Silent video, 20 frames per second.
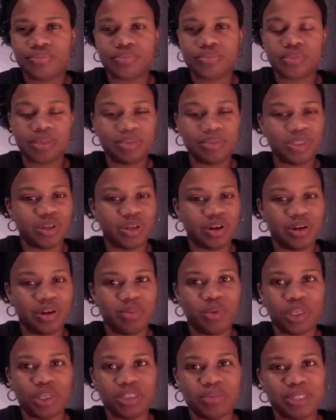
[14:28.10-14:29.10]
sorry, I'm
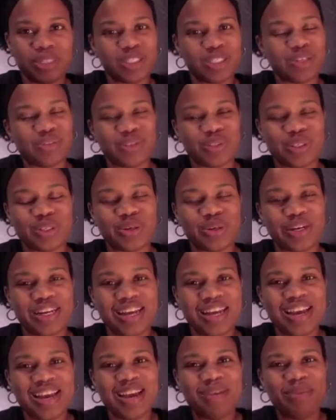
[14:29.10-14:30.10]
watching myself on the screen,
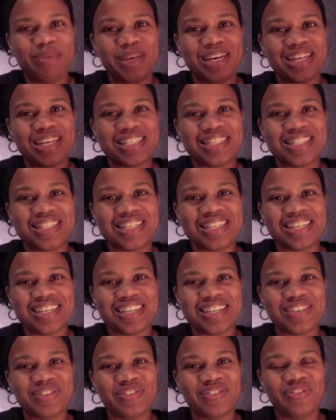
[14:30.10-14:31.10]
because the
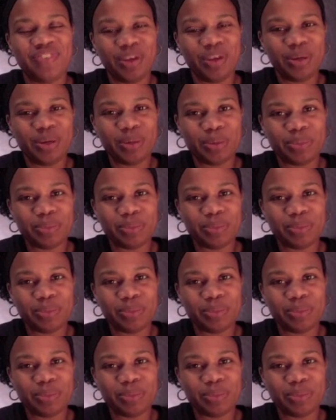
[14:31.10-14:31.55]
film,